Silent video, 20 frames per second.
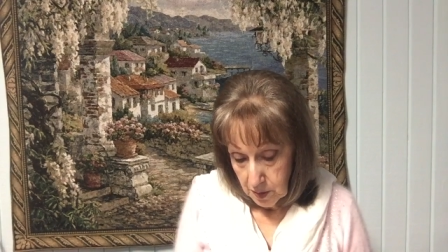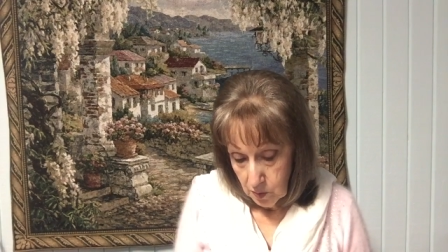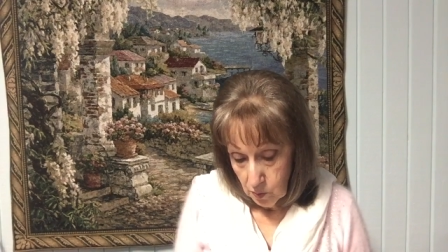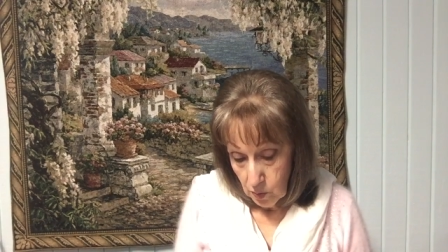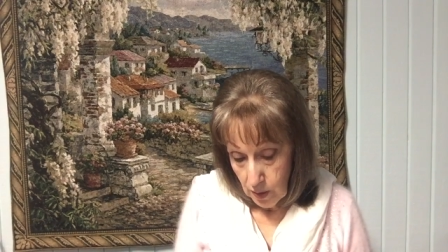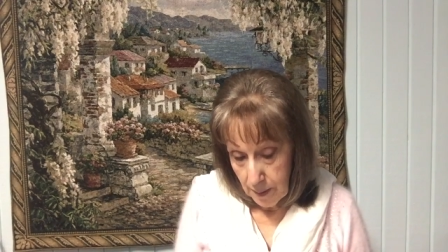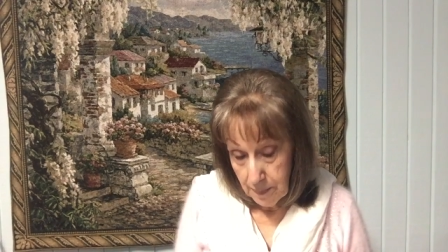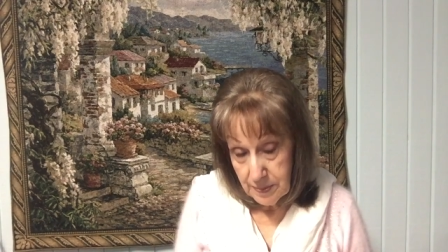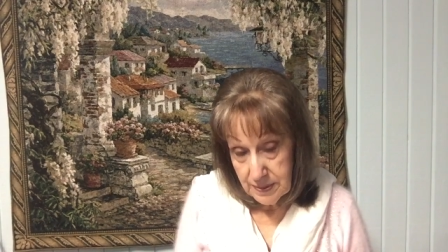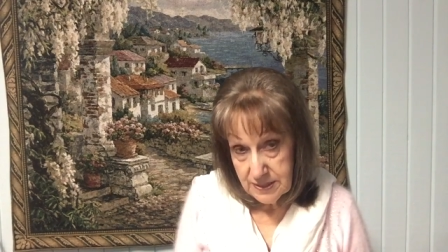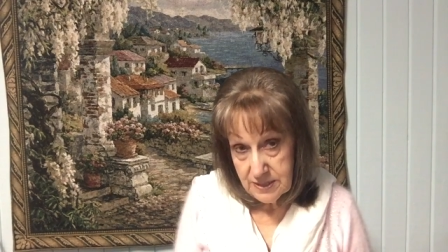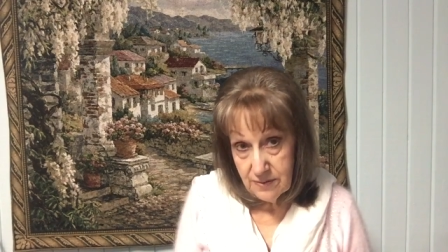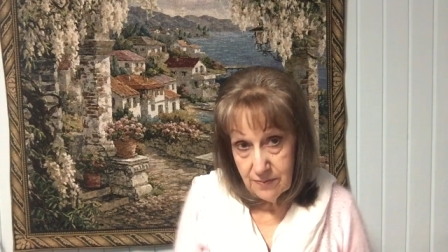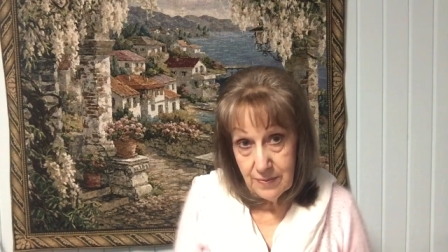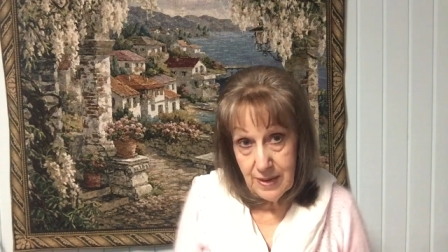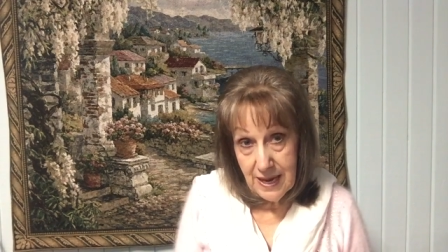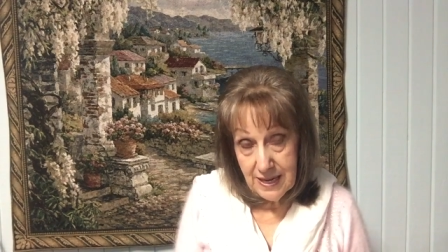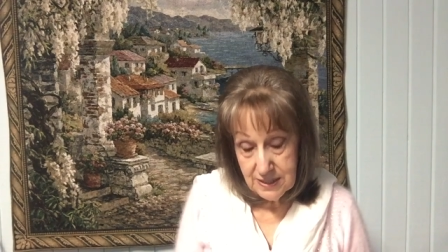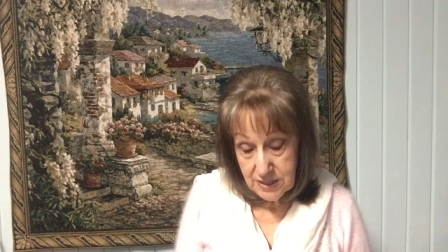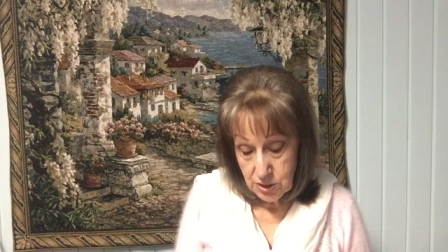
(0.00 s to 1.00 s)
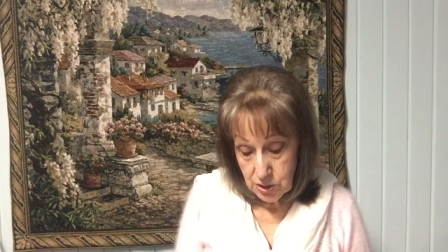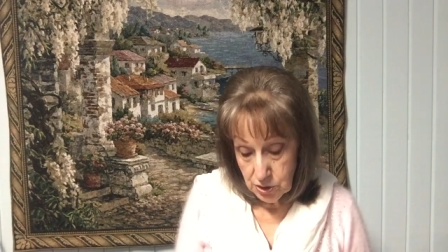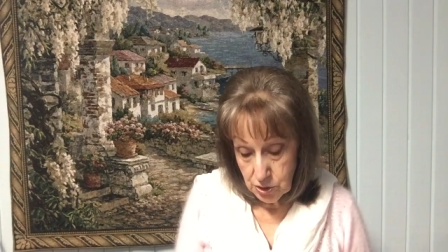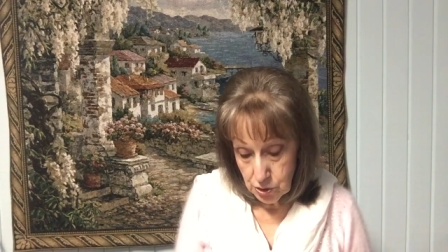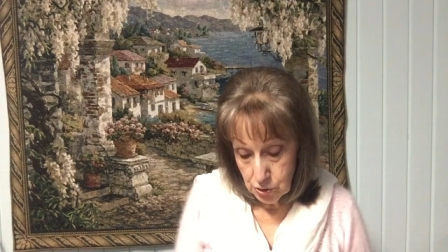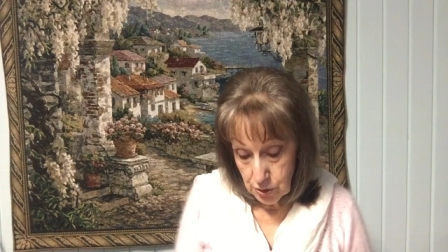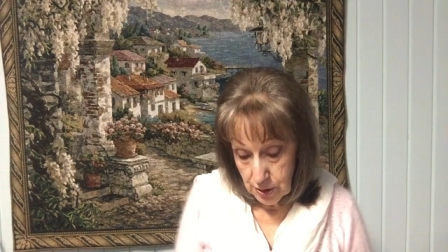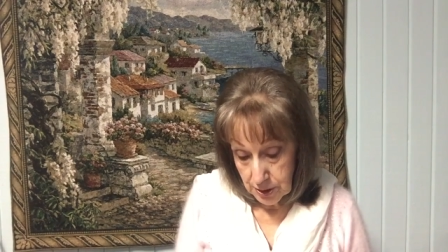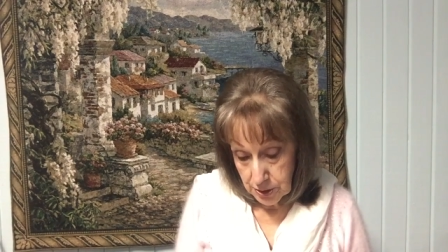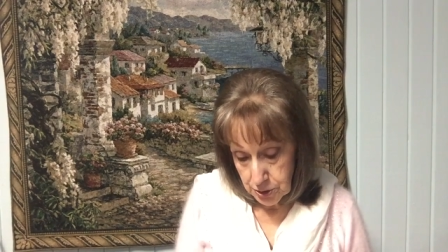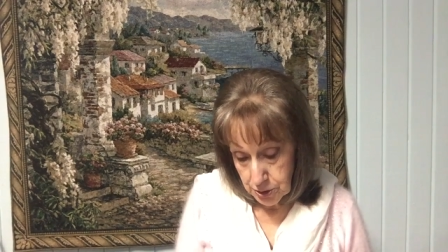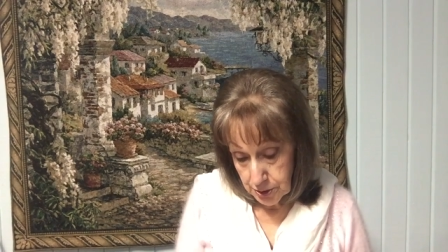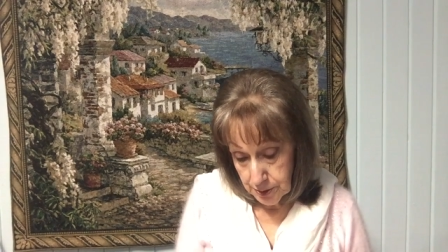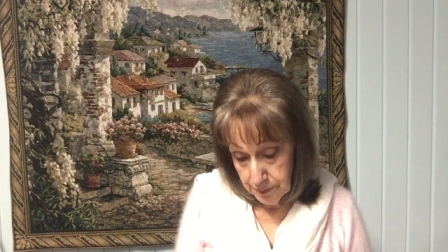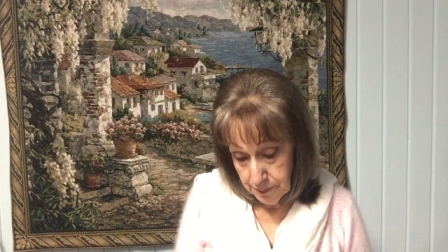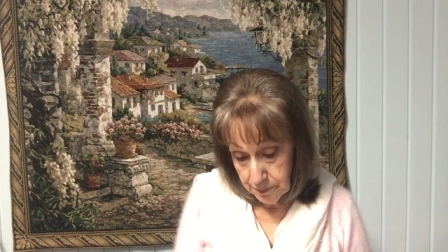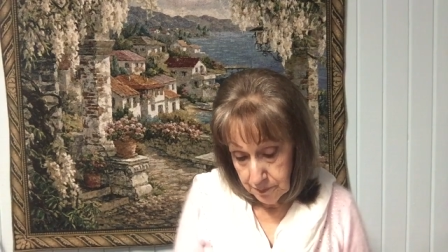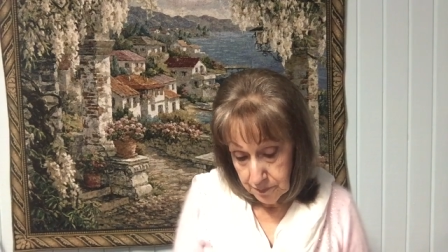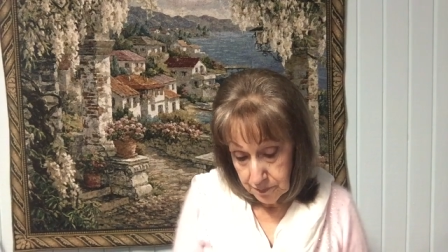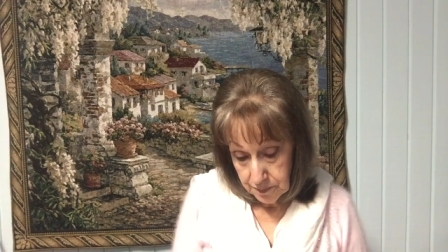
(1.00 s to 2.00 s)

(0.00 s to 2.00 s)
weapons of mass destruction.